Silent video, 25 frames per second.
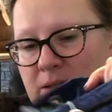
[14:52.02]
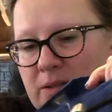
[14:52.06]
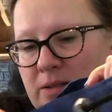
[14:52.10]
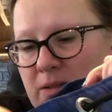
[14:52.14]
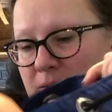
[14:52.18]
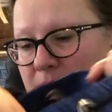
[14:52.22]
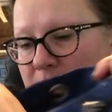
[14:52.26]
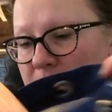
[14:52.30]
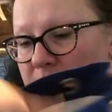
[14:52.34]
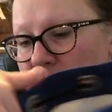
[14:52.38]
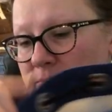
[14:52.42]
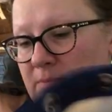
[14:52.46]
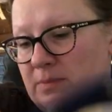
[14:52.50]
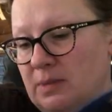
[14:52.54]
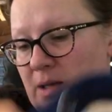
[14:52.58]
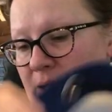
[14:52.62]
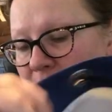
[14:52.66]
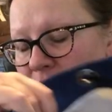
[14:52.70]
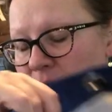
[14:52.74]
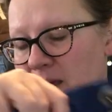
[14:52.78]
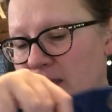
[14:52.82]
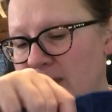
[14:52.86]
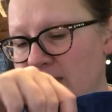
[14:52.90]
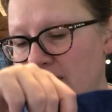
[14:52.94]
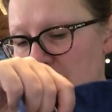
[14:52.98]
So
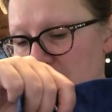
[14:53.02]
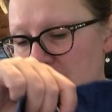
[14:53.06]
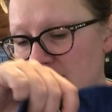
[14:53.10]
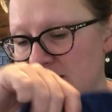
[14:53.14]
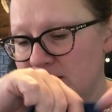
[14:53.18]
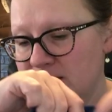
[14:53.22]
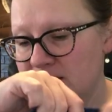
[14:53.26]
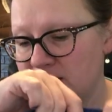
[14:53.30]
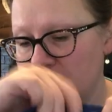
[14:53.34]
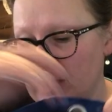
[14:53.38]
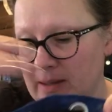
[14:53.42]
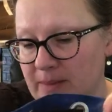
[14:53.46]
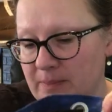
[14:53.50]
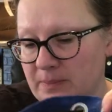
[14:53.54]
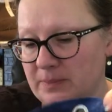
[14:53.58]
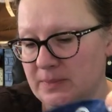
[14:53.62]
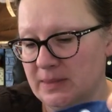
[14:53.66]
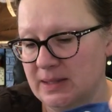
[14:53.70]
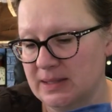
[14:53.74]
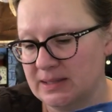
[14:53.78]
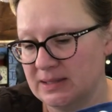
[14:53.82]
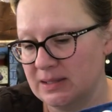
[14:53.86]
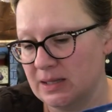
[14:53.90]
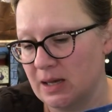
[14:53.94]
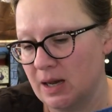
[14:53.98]
that's um,
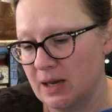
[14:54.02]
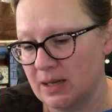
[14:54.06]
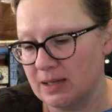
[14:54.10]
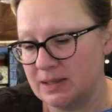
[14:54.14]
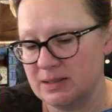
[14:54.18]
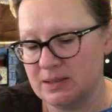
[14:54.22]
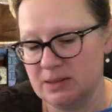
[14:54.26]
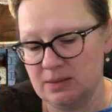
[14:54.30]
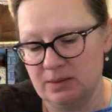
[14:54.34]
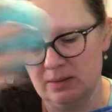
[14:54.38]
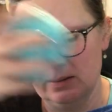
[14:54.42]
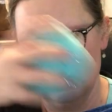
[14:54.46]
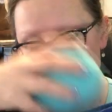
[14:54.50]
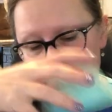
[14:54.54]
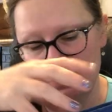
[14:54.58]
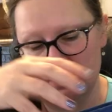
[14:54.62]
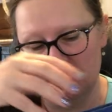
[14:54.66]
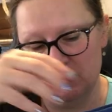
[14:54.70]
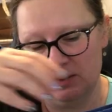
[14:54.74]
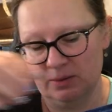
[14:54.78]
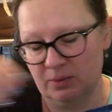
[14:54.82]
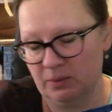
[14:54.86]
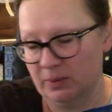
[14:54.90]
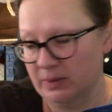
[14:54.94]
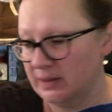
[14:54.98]
the socks
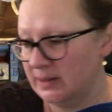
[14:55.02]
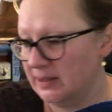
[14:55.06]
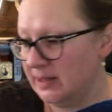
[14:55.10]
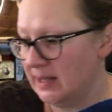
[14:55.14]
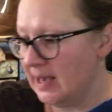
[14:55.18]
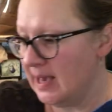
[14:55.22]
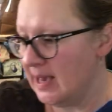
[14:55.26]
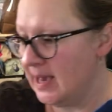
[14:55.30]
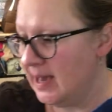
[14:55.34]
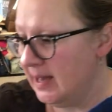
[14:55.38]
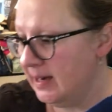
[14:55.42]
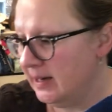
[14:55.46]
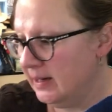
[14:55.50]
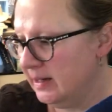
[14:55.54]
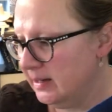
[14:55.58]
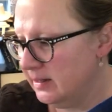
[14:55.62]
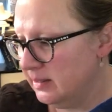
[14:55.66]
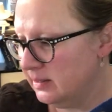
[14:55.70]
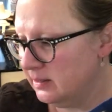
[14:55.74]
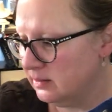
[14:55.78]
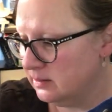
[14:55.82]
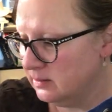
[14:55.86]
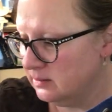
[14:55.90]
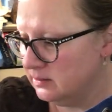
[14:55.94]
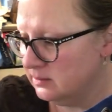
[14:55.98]
with the added